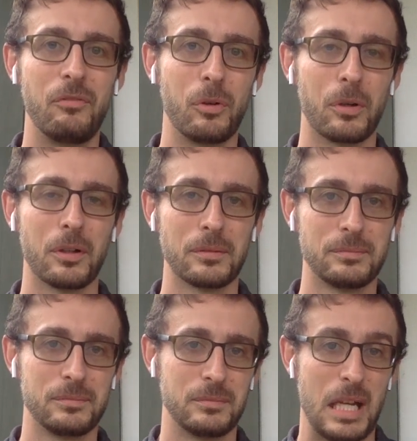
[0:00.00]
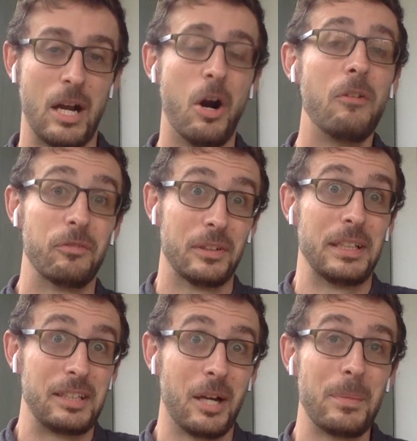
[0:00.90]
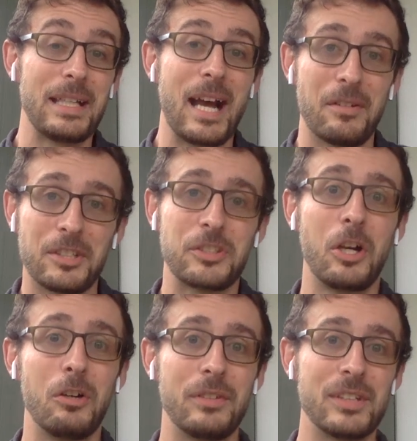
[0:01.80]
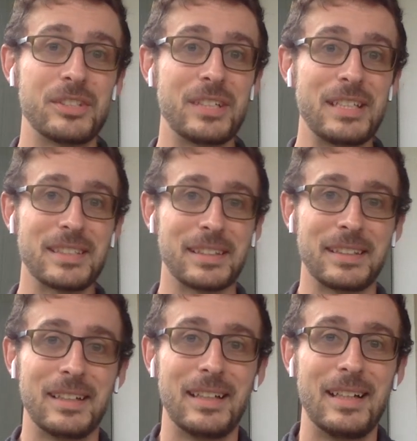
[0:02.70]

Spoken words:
for hopefully coming out of this COVID season.